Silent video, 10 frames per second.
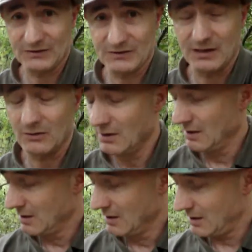he is now,
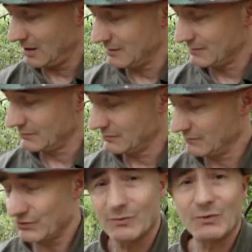and to
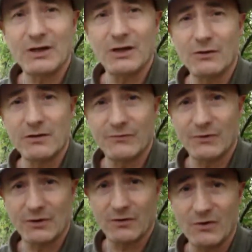sort of try and make it in line
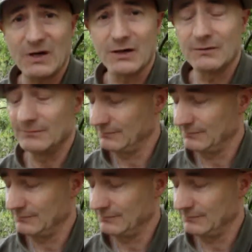for a career.